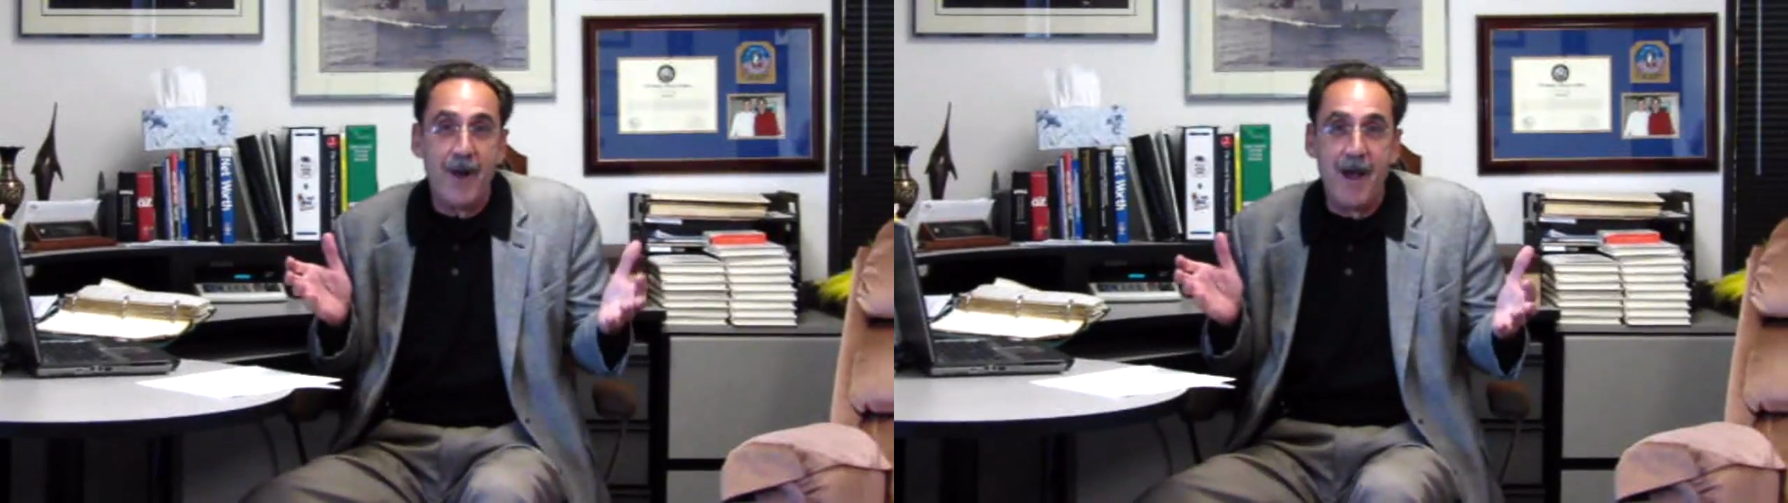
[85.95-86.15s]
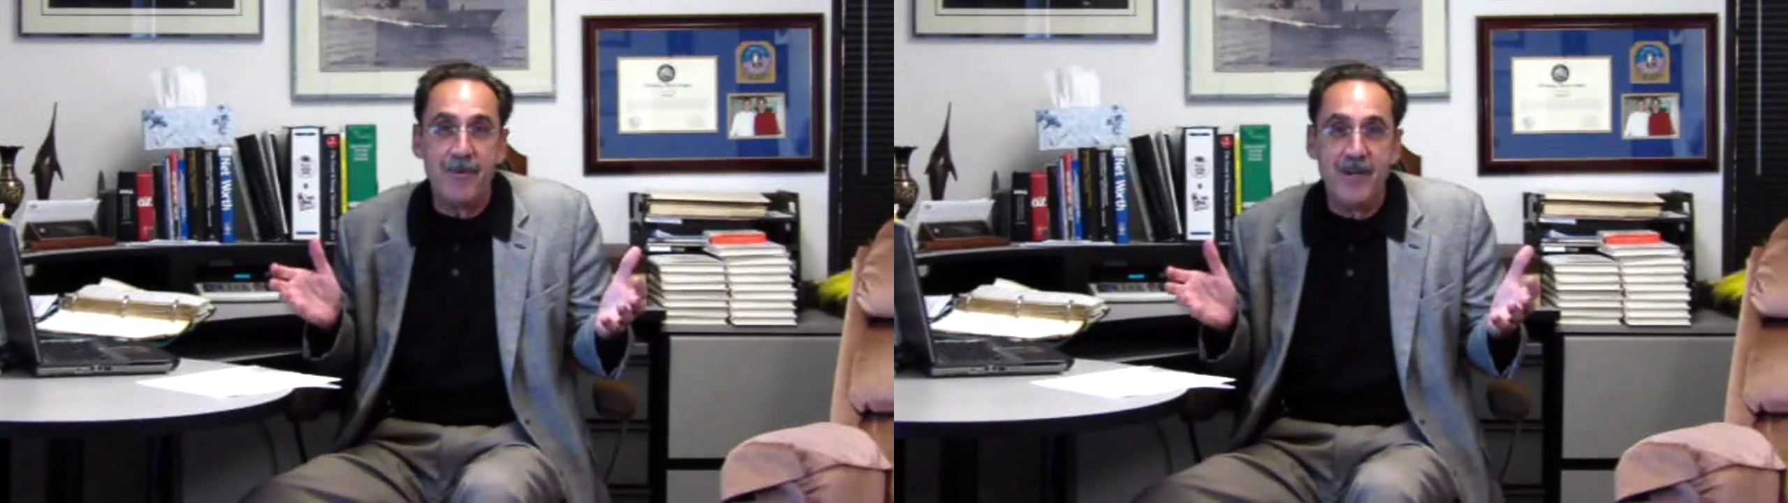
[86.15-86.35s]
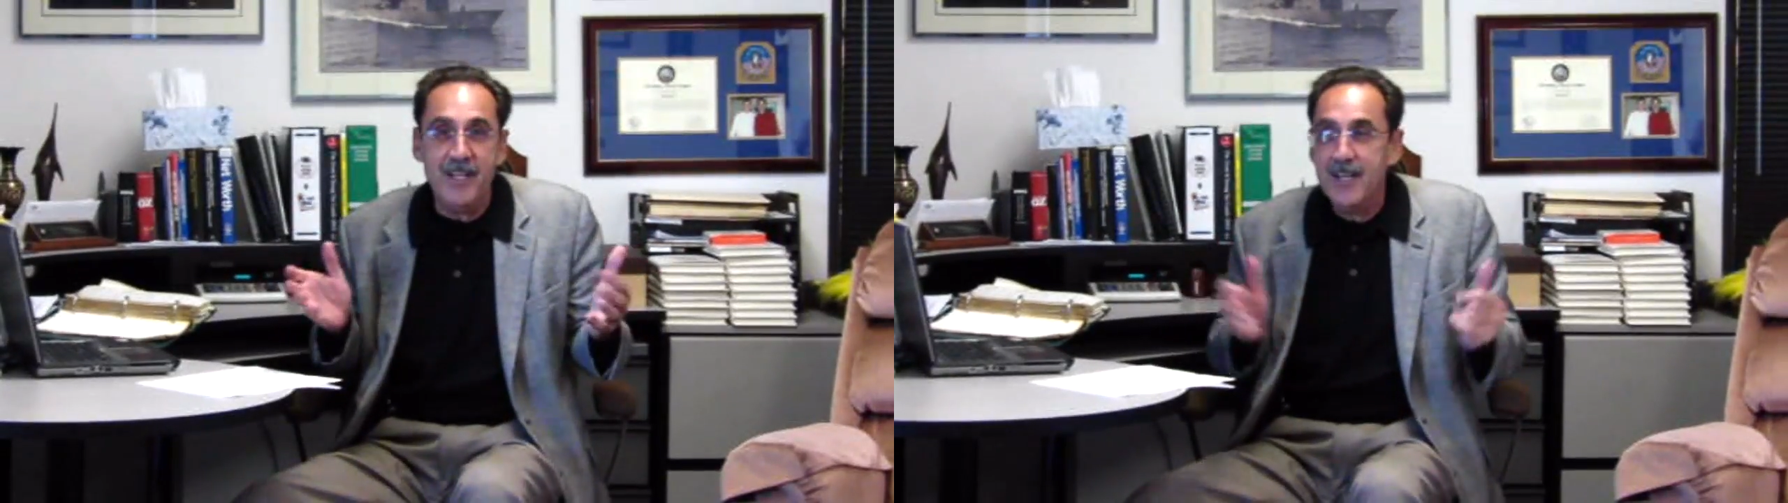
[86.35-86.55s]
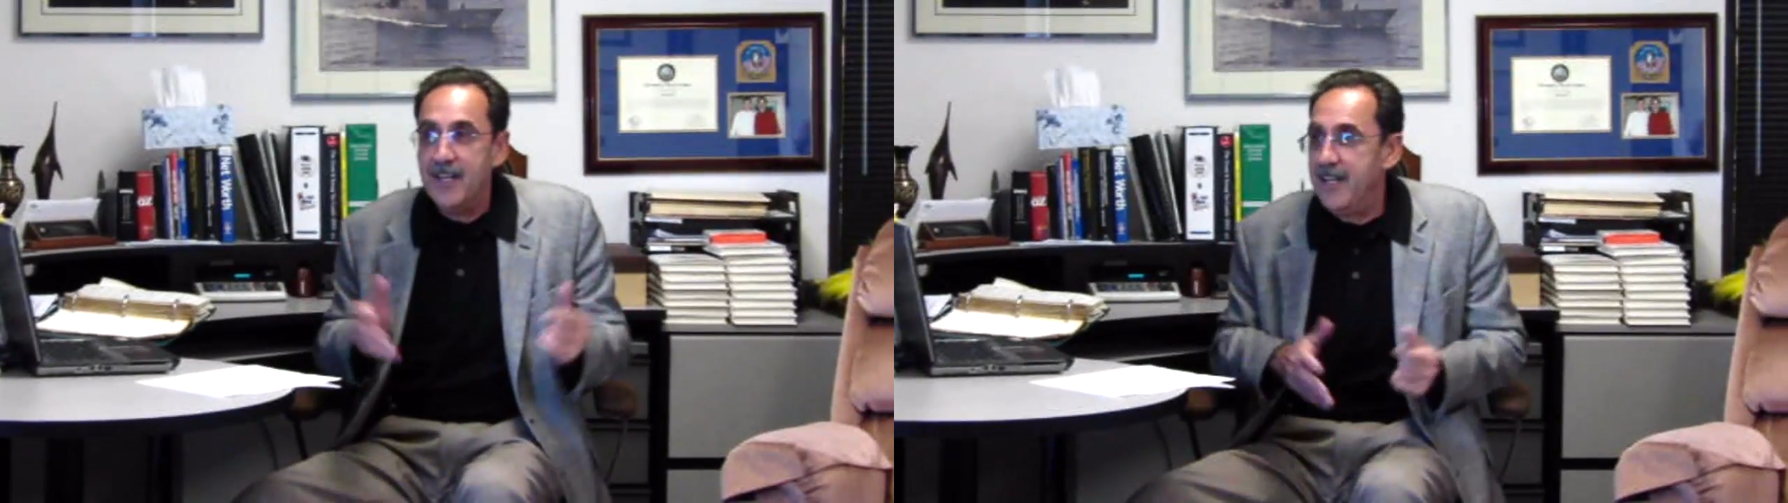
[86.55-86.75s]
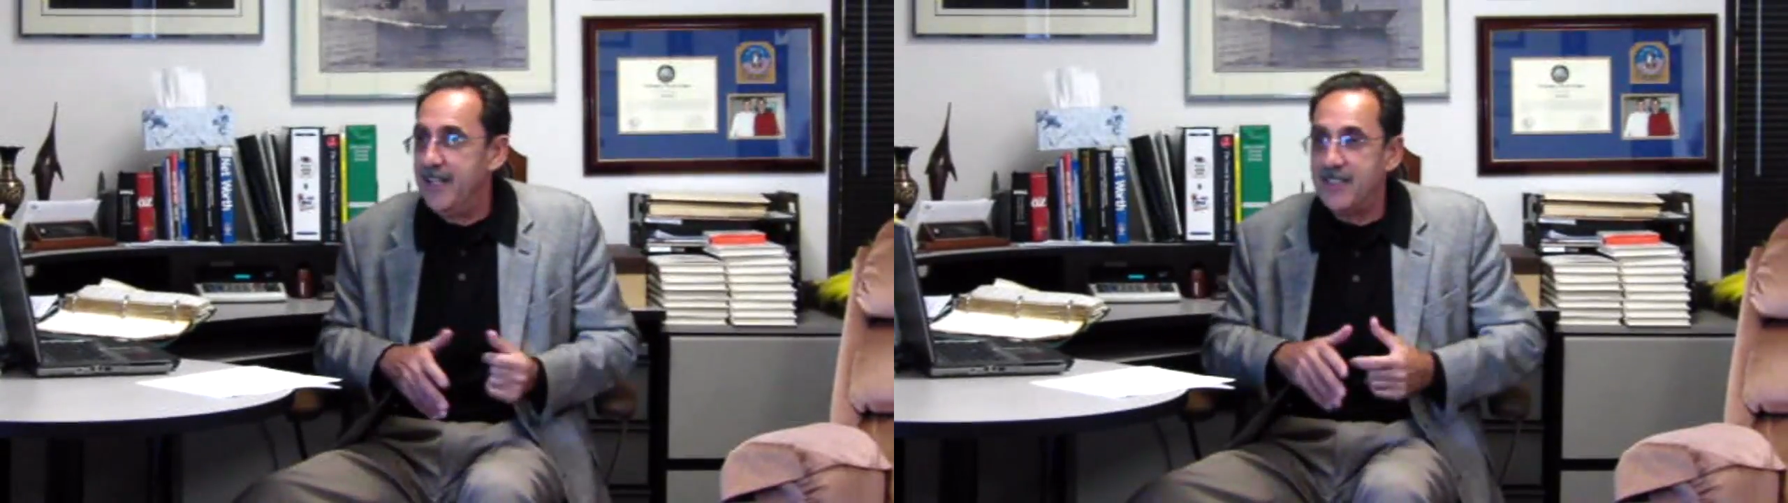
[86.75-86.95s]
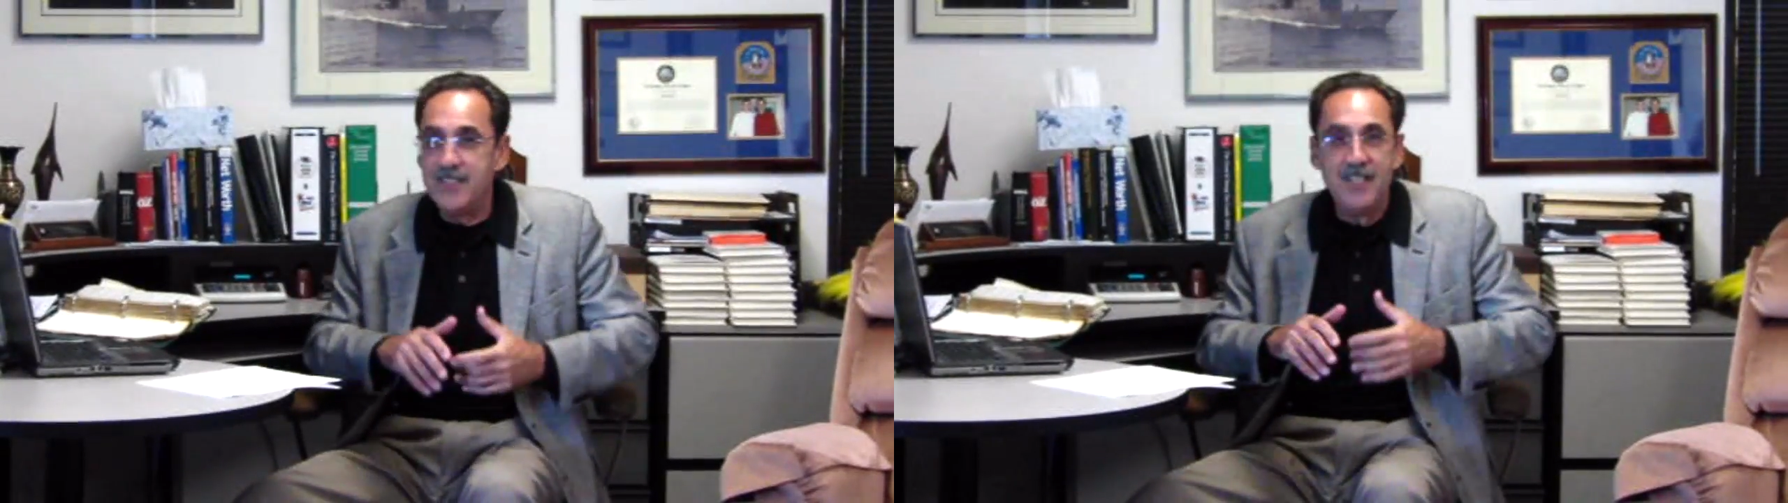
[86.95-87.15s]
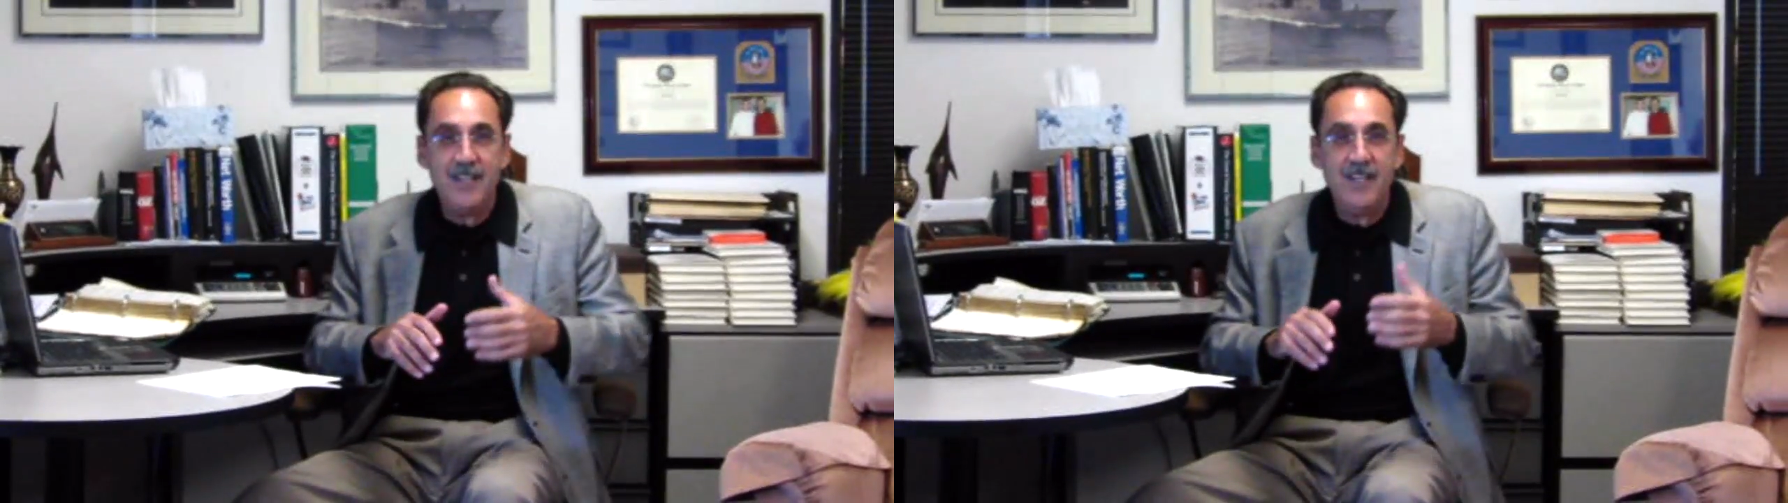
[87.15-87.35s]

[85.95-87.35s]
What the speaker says: property, and it's